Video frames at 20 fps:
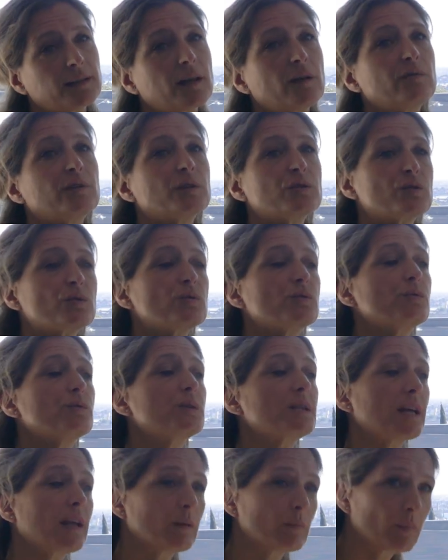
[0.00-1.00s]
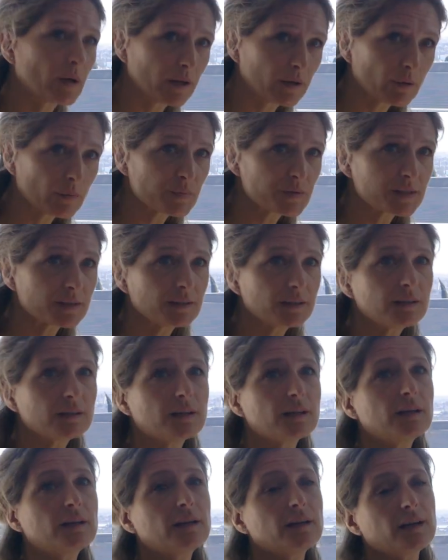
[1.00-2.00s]
than having to do 10 biopsy
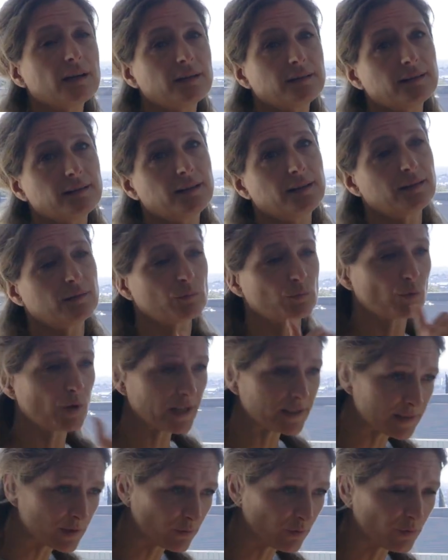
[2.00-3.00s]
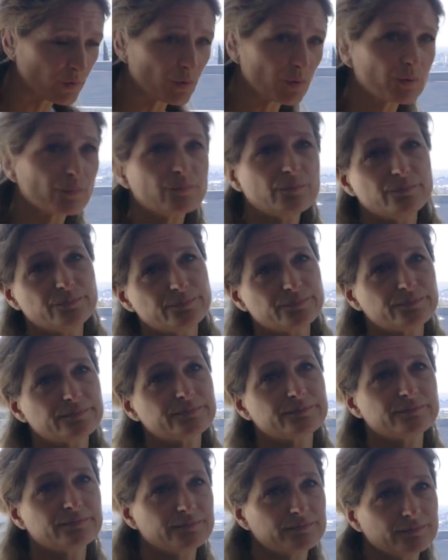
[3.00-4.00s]
and then waiting for
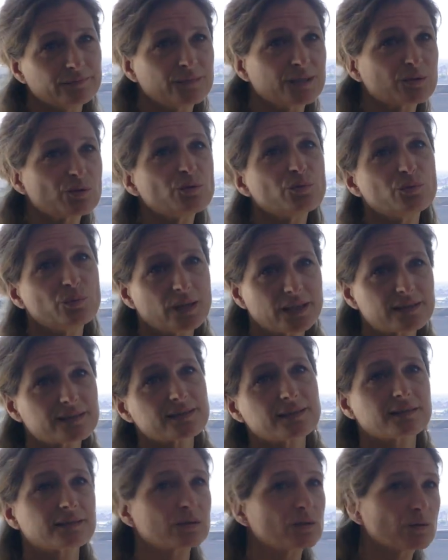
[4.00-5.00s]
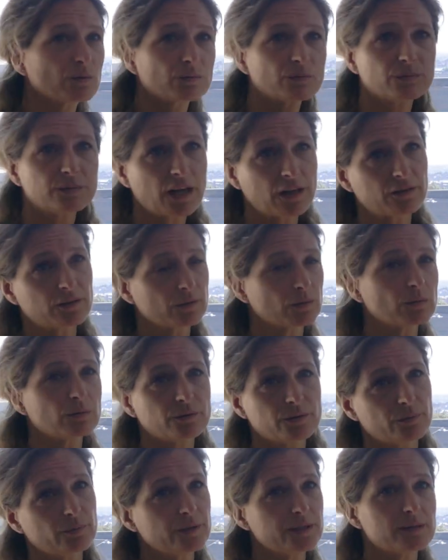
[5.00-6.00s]
2 weeks to gather
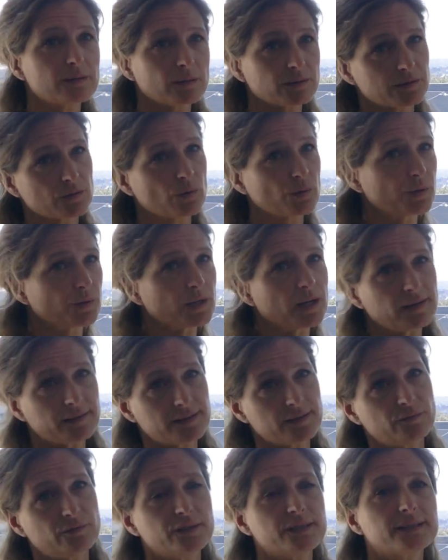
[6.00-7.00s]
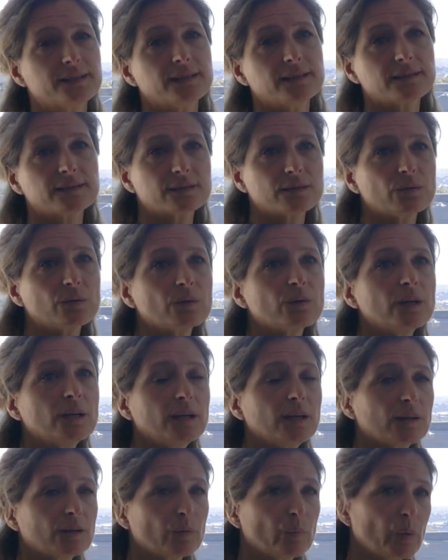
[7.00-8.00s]
all the results, organize everything. So
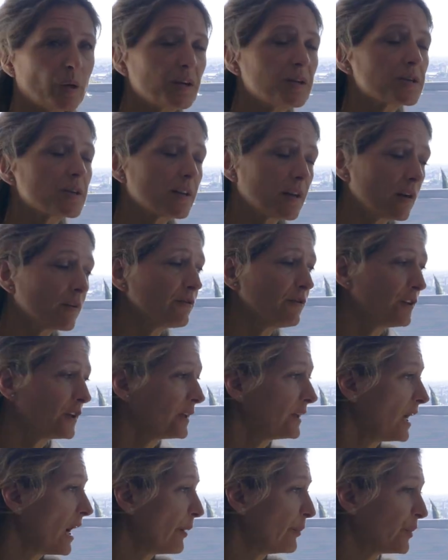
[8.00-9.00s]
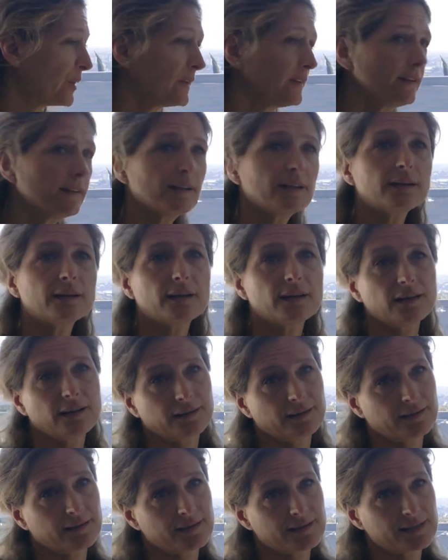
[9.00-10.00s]
the patients are very happy,
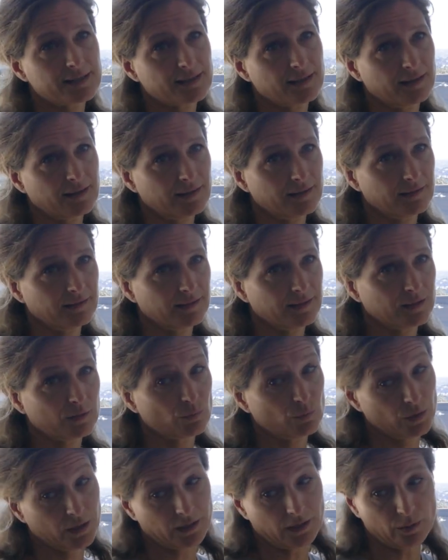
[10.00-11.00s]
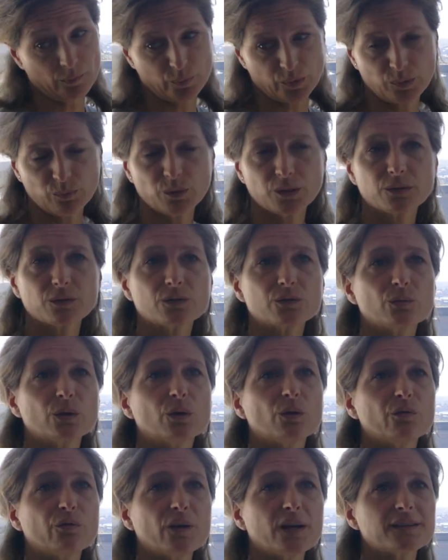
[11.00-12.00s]
and we're happy because
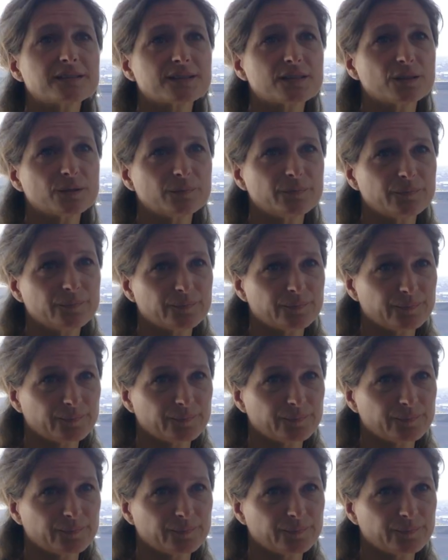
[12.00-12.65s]
we go faster.